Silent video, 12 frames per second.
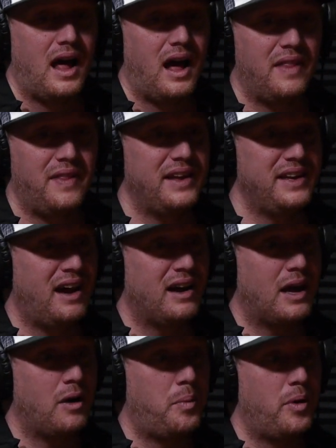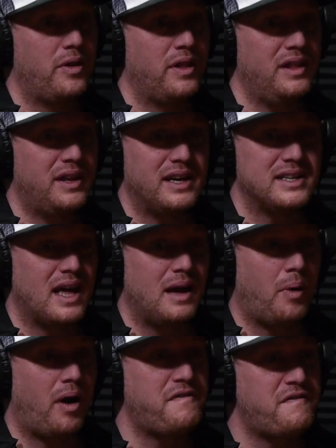And then I get up early the next
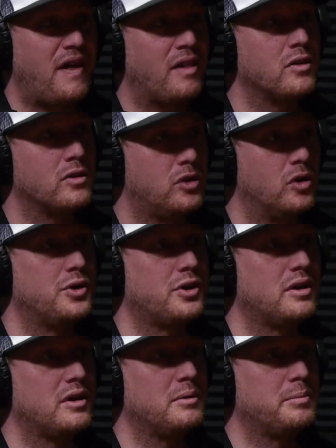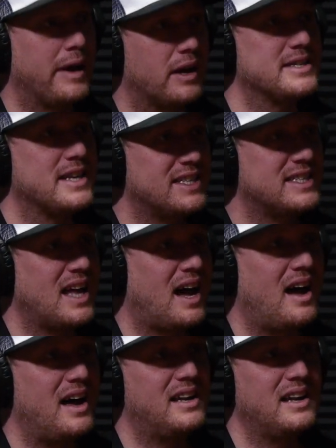day. But I felt good because I'd started.